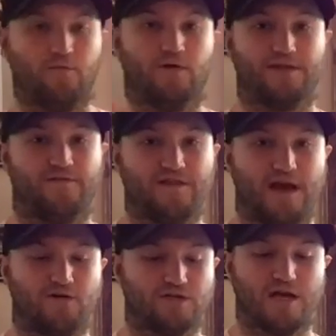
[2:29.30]
with the
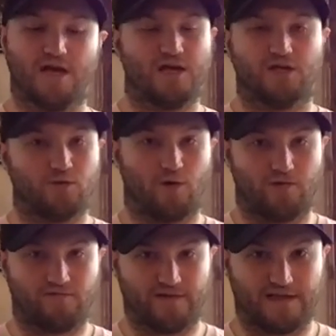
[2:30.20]
flowers, you
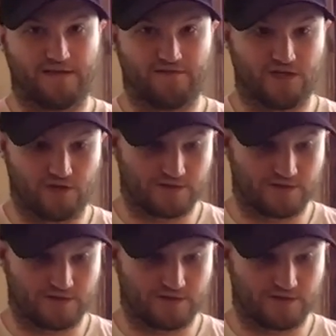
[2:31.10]
won't really even notice